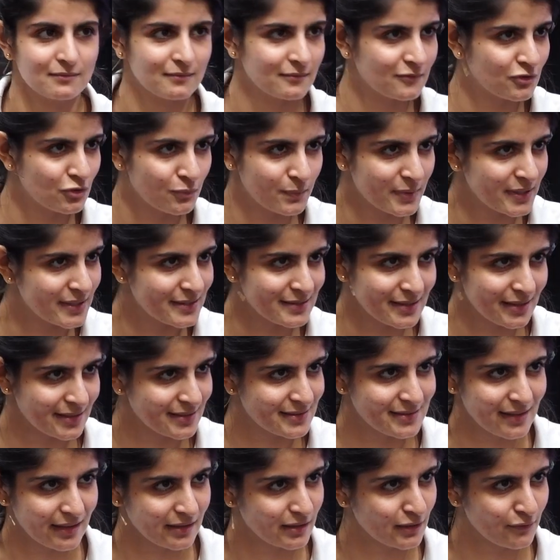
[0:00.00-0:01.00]
rupees,
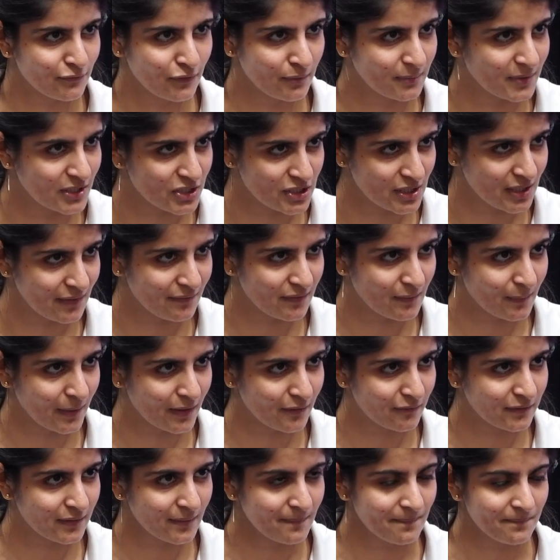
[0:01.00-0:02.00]
etc. from each and every one
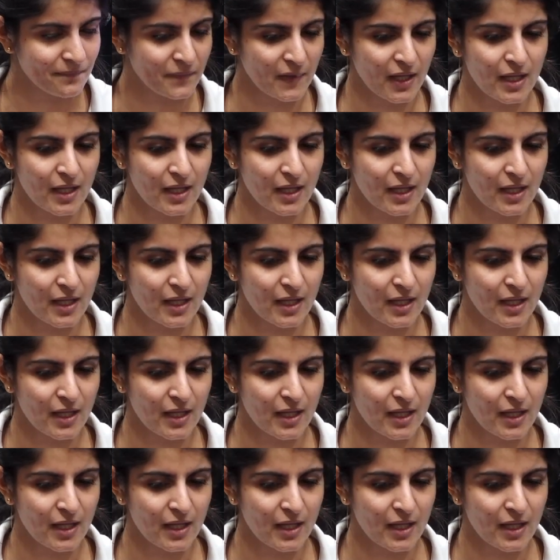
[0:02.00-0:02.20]
of them.